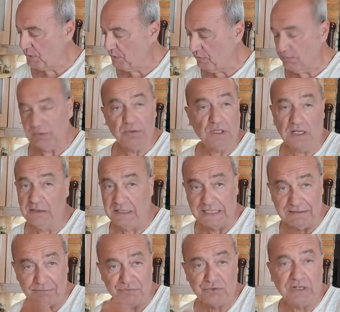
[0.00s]
You can
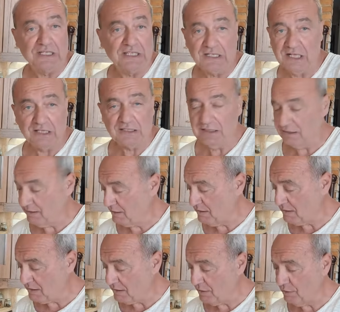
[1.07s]
drink it like this. It's
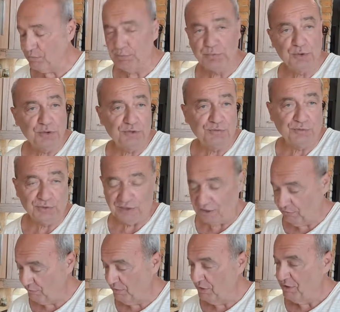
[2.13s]
so beautiful
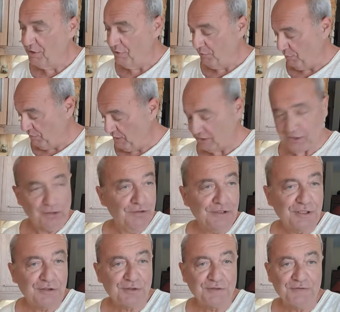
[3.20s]
now with the
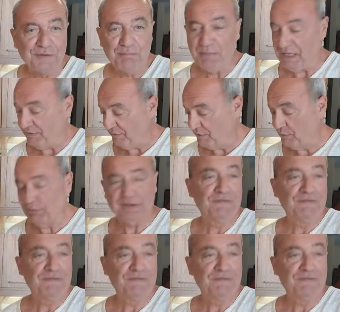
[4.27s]
saltiness of the beef and all